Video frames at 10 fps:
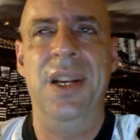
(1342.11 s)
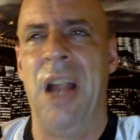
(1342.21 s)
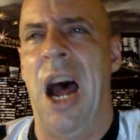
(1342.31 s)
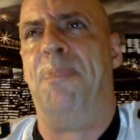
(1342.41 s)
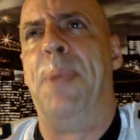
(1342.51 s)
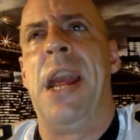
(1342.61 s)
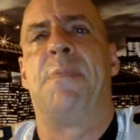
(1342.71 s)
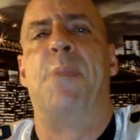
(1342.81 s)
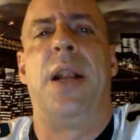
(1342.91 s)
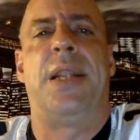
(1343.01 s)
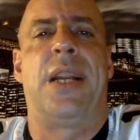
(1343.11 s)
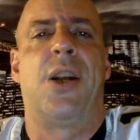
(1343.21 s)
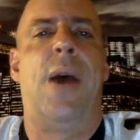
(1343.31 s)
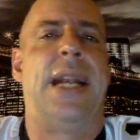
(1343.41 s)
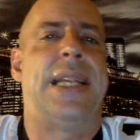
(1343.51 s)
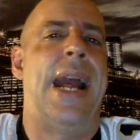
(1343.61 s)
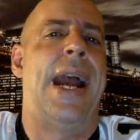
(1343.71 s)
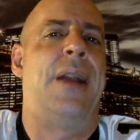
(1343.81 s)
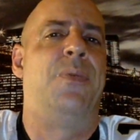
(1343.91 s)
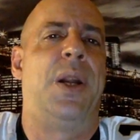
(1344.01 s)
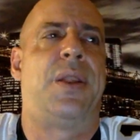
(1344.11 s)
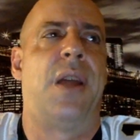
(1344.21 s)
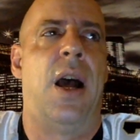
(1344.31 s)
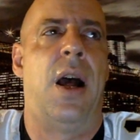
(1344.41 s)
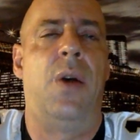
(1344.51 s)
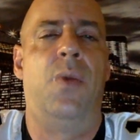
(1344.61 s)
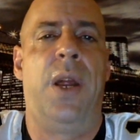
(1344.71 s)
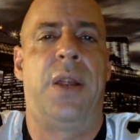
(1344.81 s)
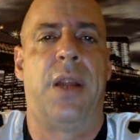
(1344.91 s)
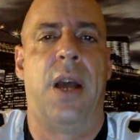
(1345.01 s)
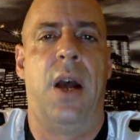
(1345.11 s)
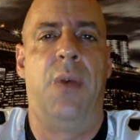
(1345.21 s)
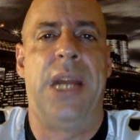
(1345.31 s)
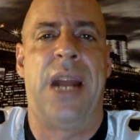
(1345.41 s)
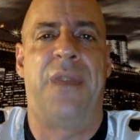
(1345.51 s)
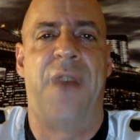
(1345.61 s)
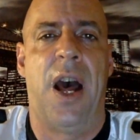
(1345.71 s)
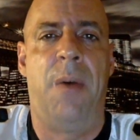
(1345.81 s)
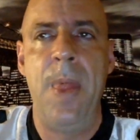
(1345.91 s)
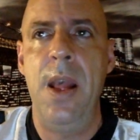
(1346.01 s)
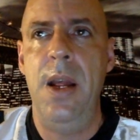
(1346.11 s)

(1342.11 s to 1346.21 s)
Not big, but they'd go head-to-head with the NFL.